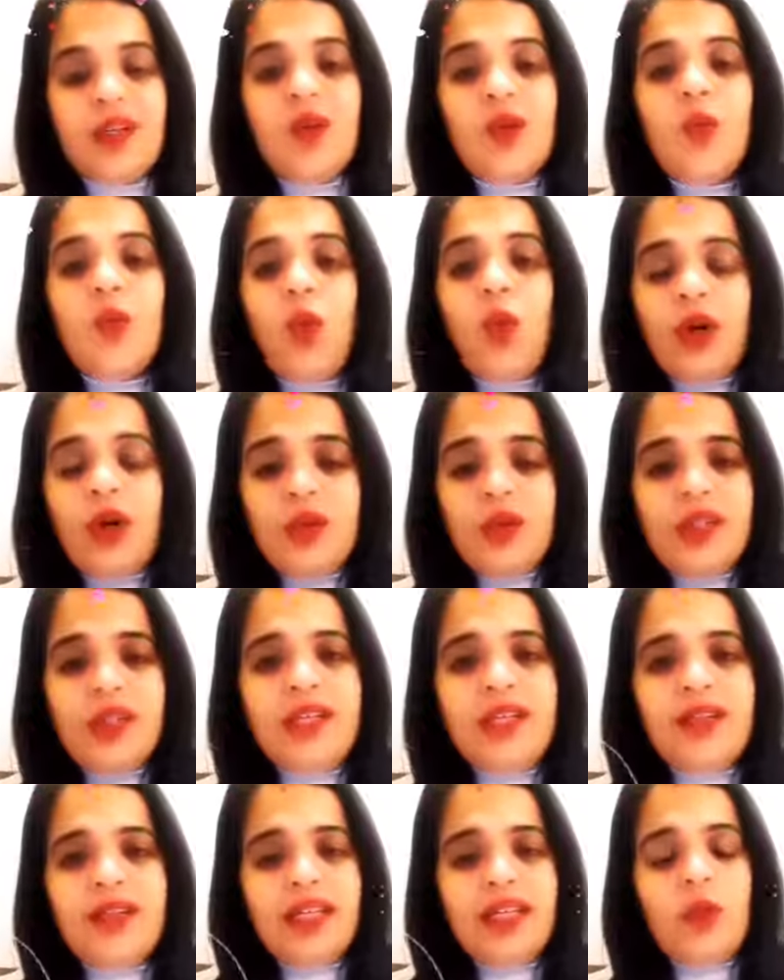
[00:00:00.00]
what do
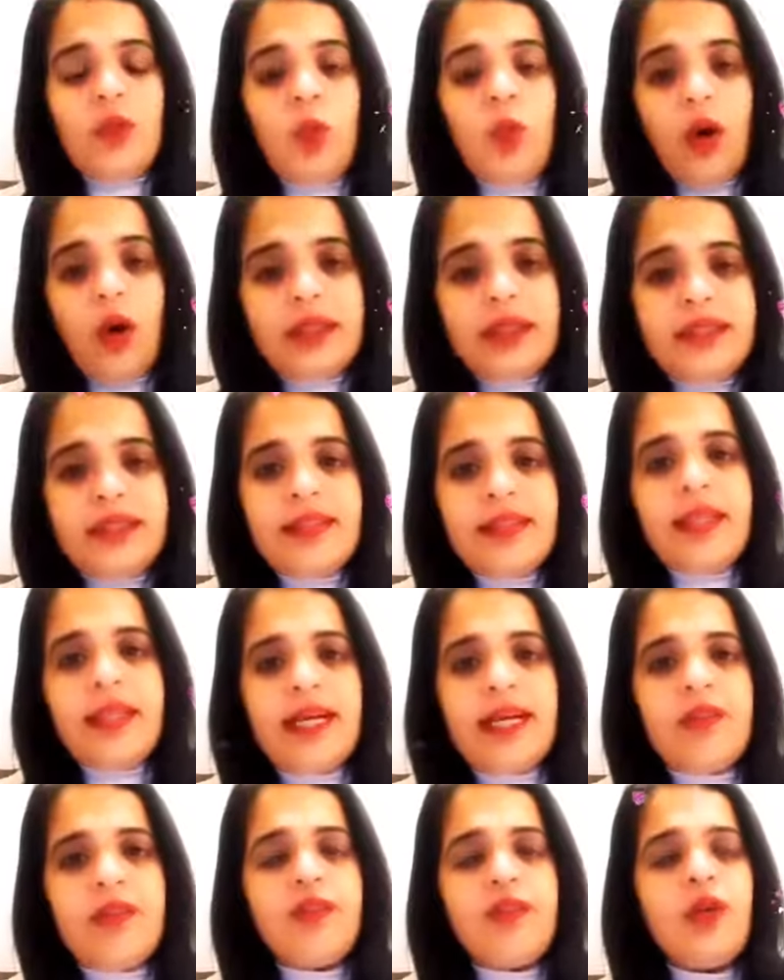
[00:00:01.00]
they really want in their
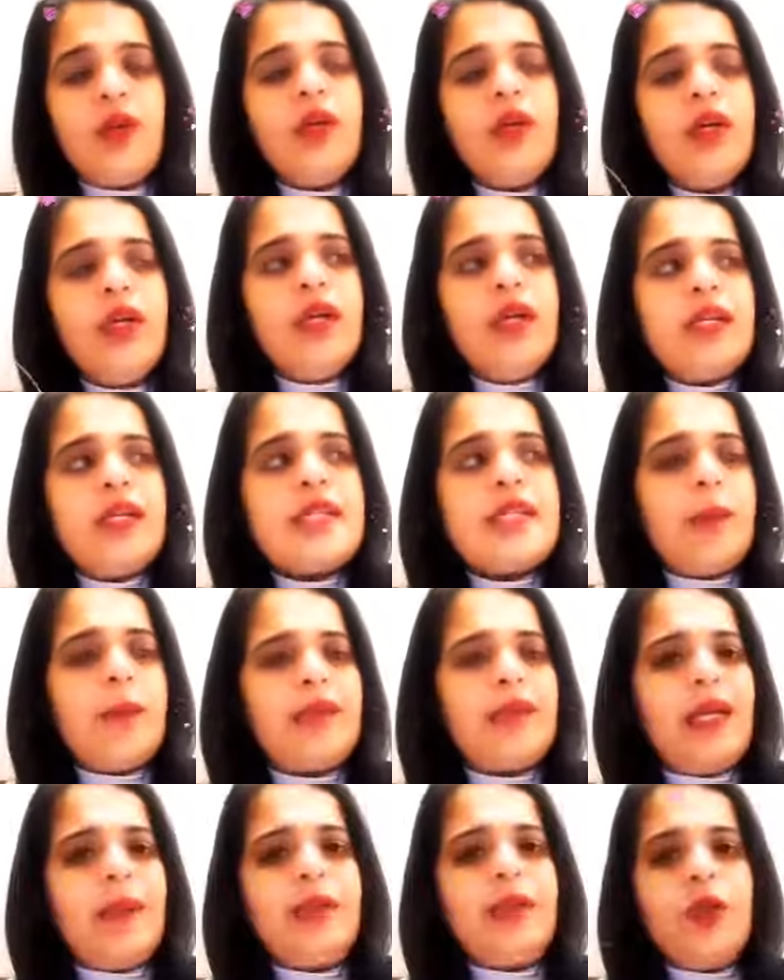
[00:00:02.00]
life you know
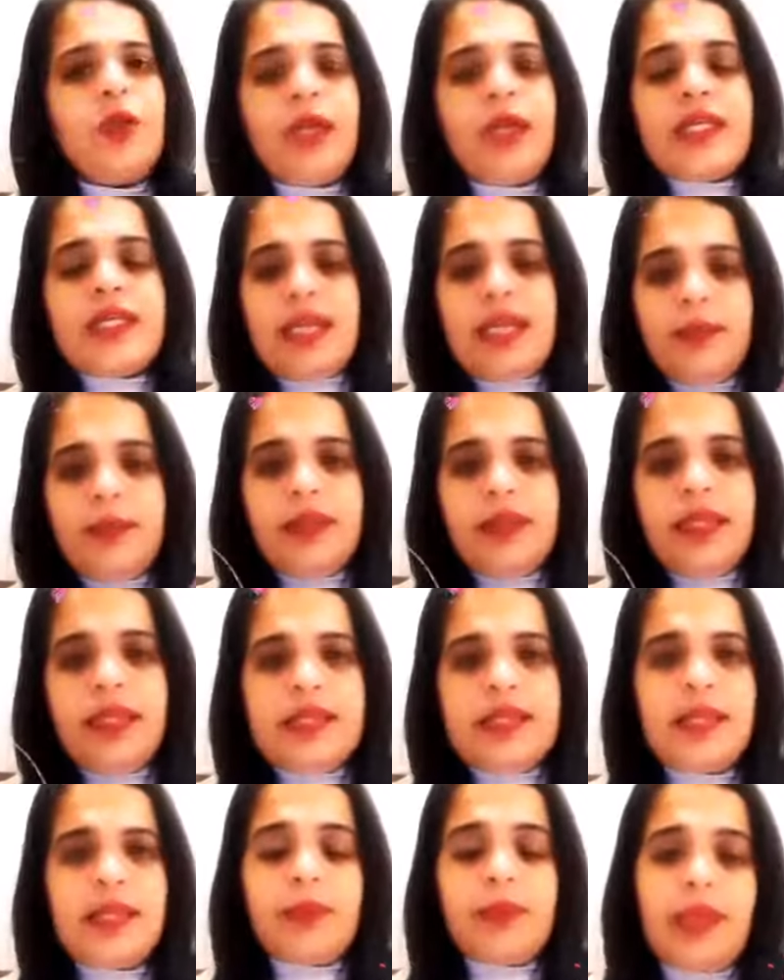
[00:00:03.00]
sometimes they're doing
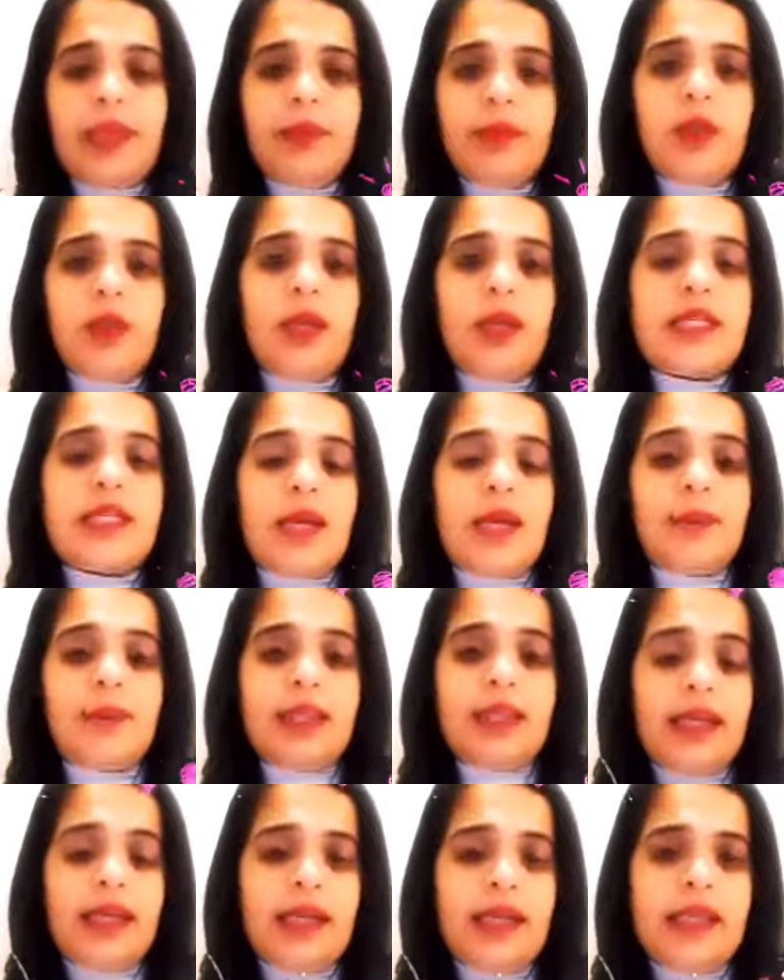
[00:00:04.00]
something sometimes they're doing
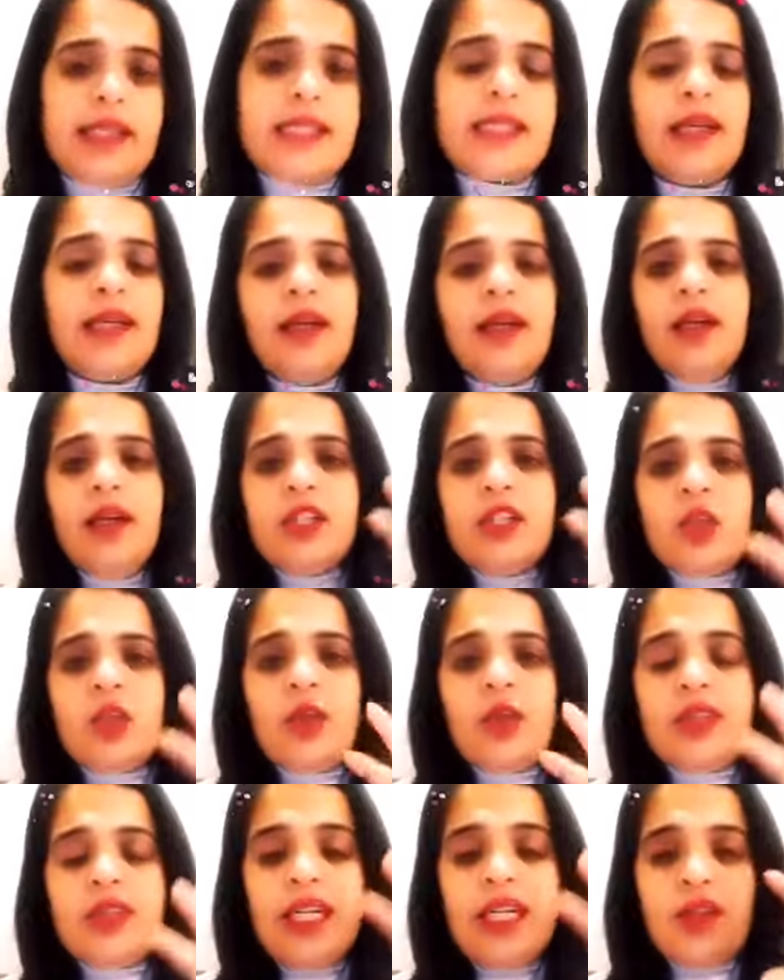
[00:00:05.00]
something else
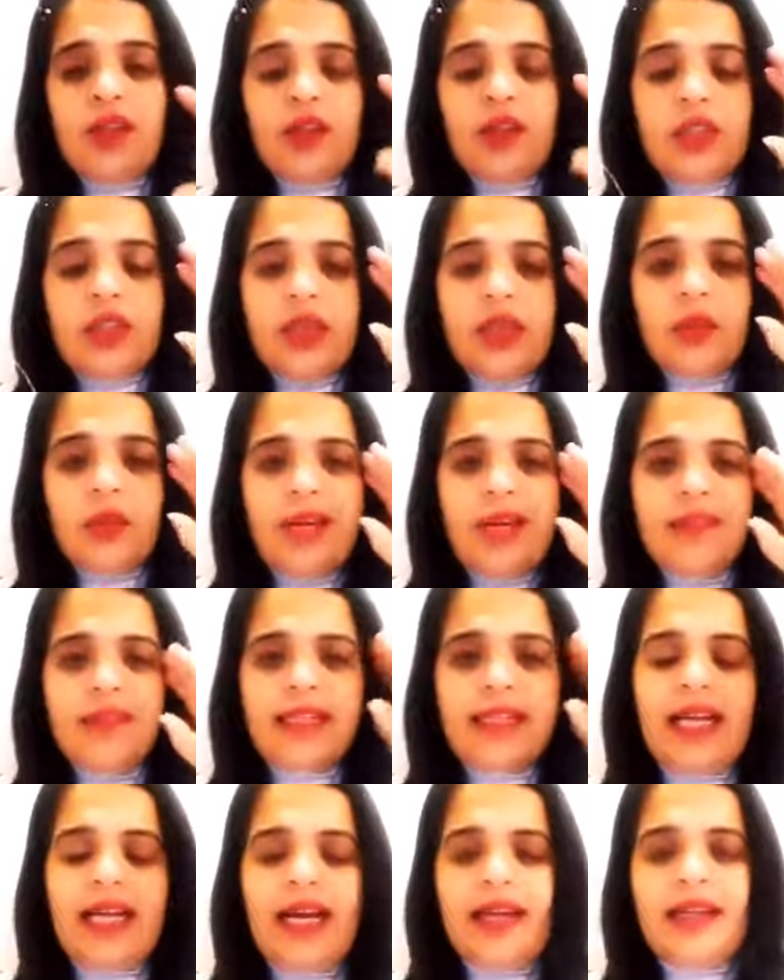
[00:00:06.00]
so they they don't have a
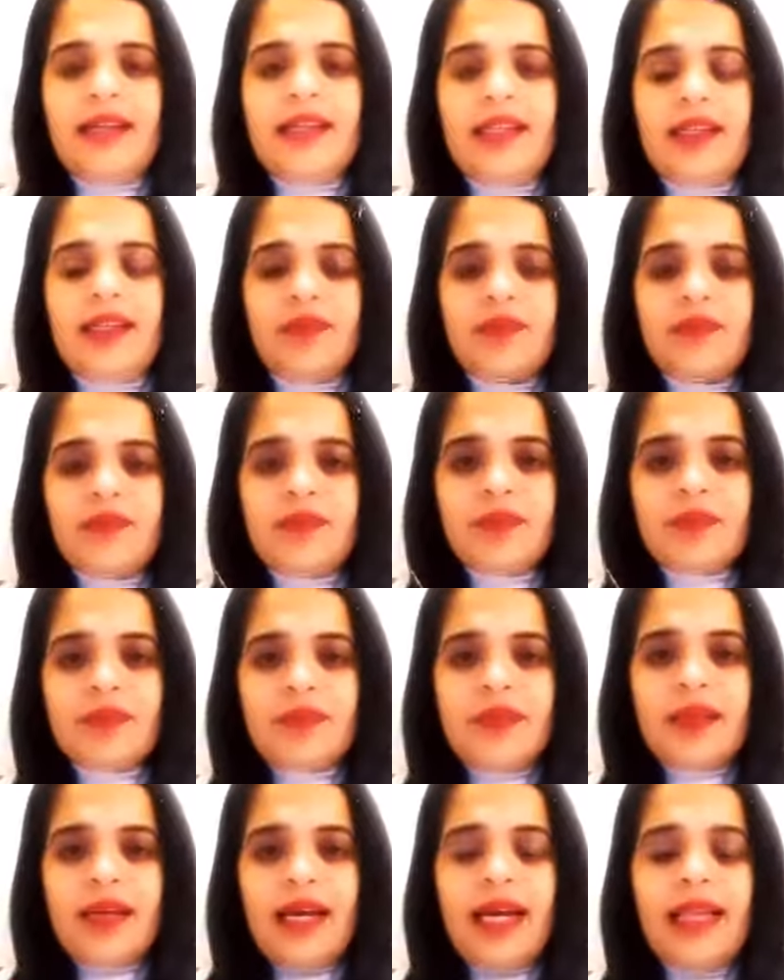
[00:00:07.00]
clarity
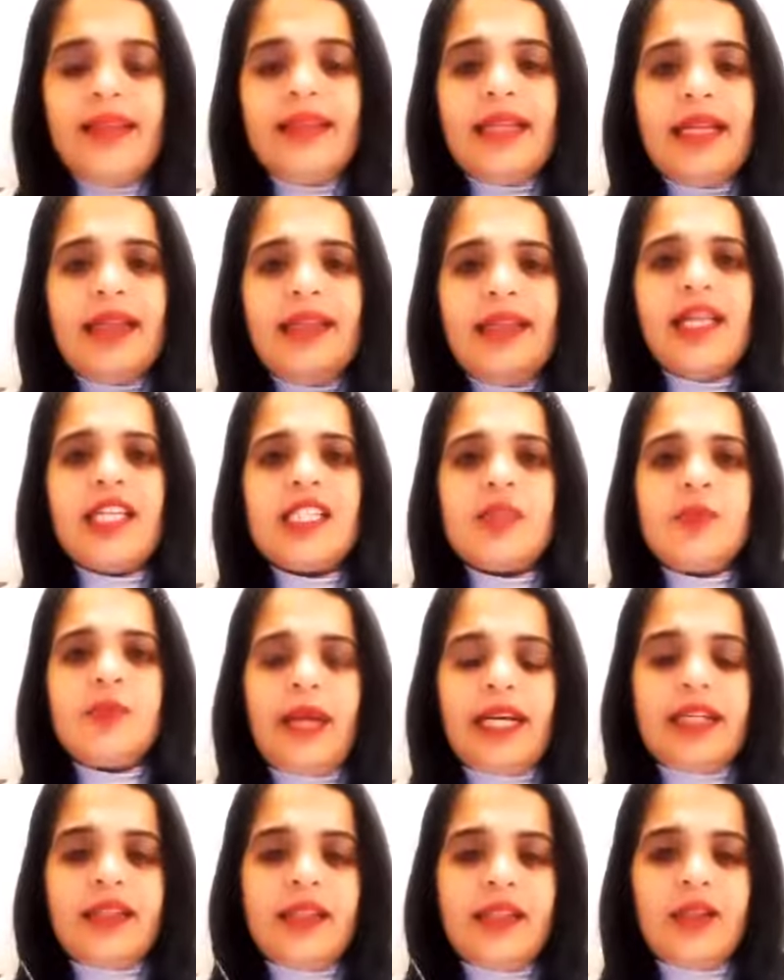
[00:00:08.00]
and then they're
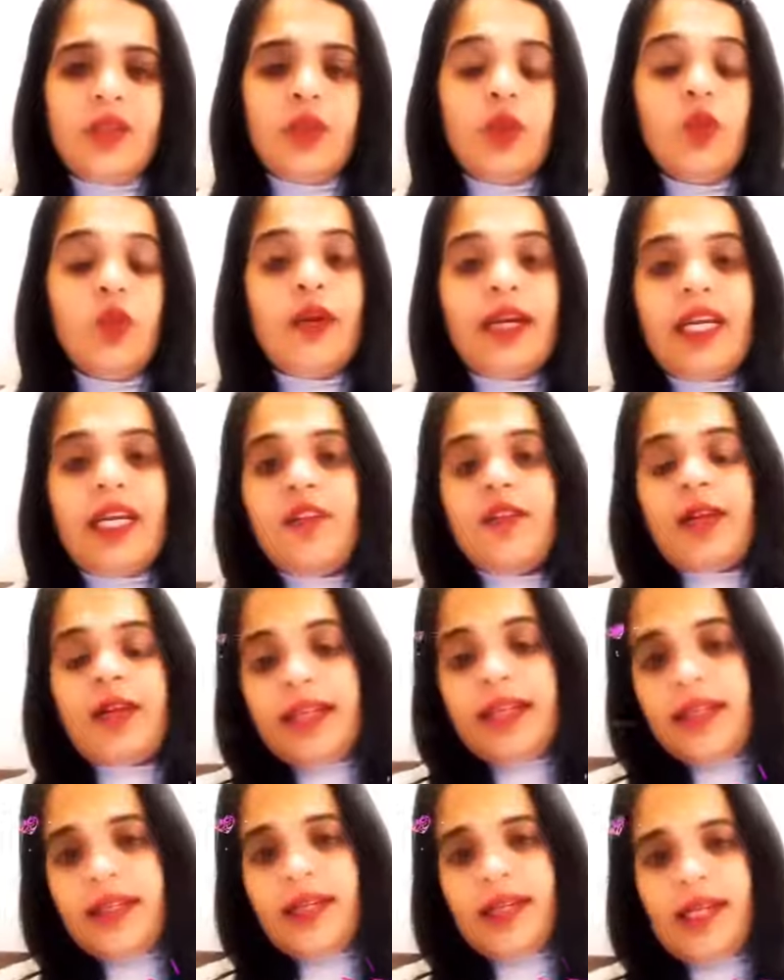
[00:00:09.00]
expecting to do very well
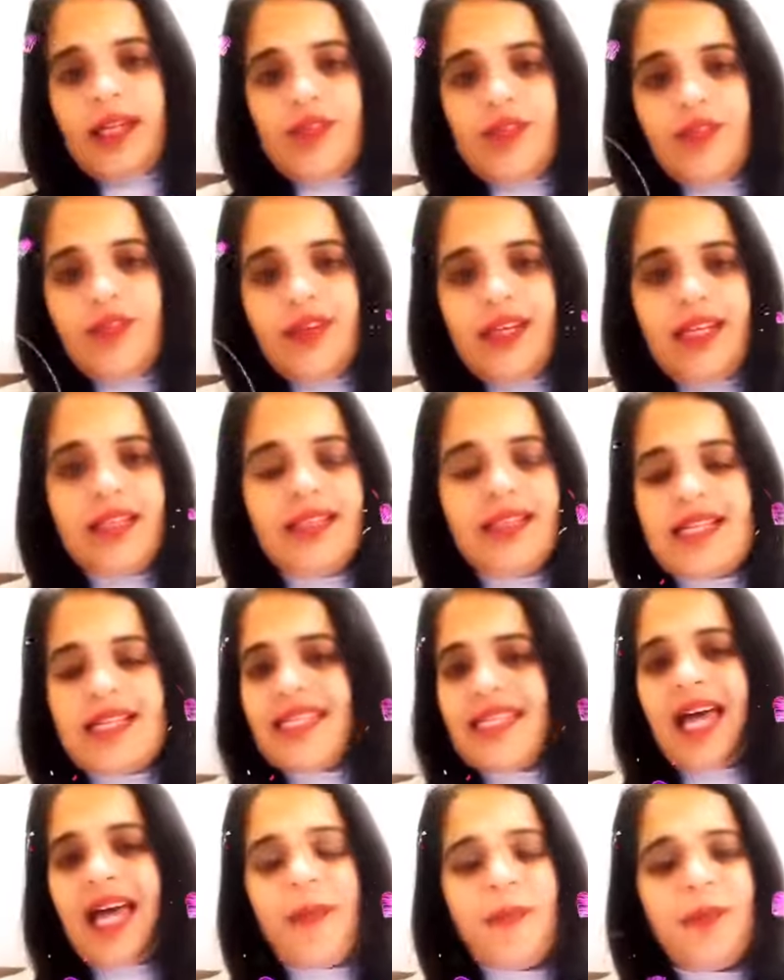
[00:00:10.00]
in life, it
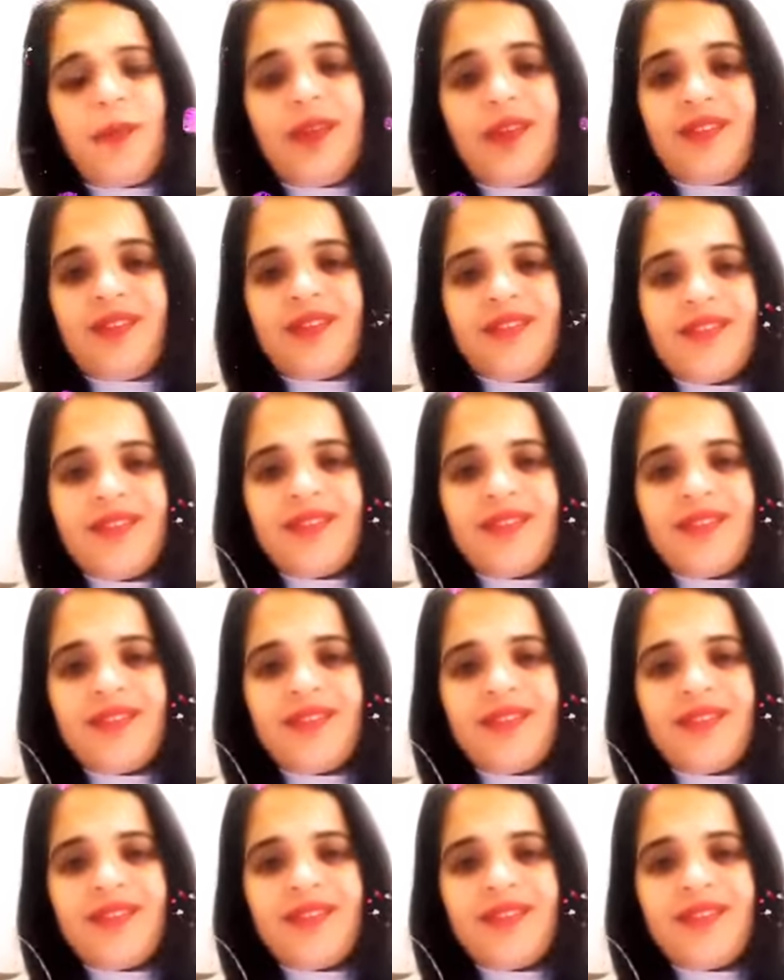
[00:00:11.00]
doesn't happen.